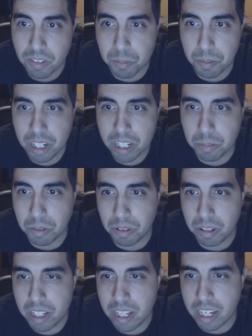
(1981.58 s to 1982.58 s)

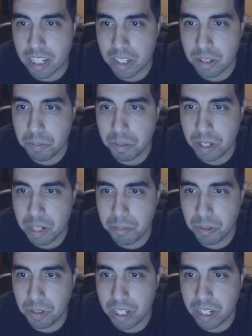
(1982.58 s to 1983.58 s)
Responsible, yes, but
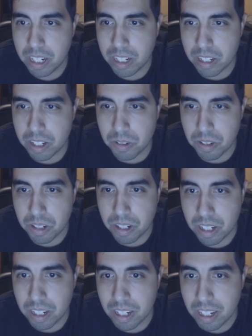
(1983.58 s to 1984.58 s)
I'm only an executor.
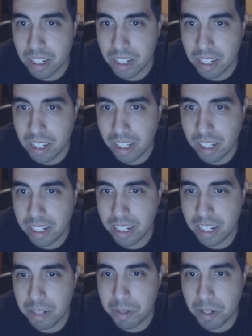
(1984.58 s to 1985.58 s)

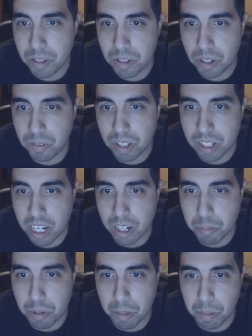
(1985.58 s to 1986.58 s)
And I'm here to solve this
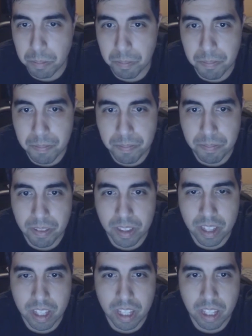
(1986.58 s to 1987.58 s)
kind of problem.
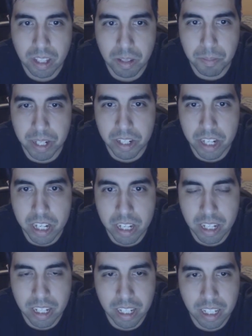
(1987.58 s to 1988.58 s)
Menchi.
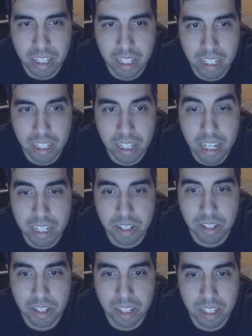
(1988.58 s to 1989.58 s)

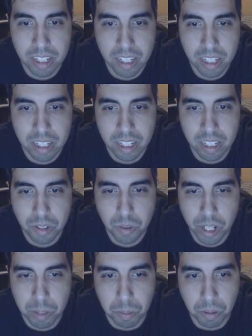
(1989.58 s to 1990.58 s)
Yes.
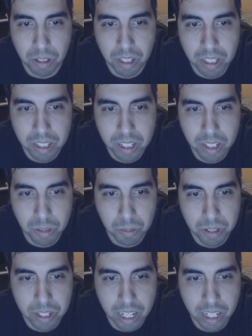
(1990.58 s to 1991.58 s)
Incredible. She's
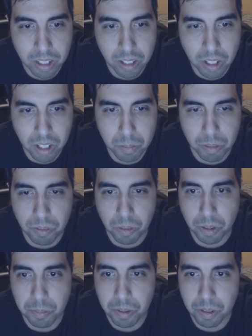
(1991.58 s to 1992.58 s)
almost standing on guard
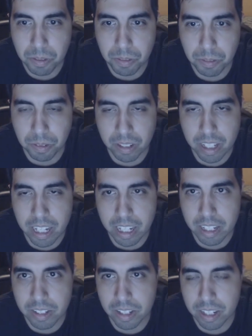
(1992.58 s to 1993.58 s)
before him. Well,
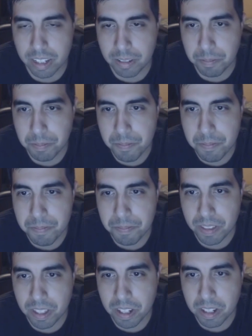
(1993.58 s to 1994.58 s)
yeah, he's, uh...
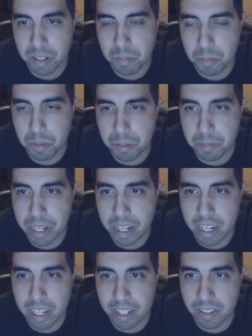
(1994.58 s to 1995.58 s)
he's pretty
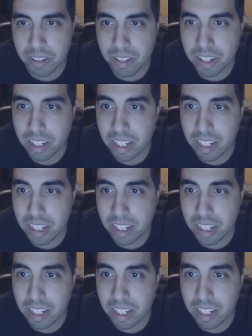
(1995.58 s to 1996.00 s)
badass.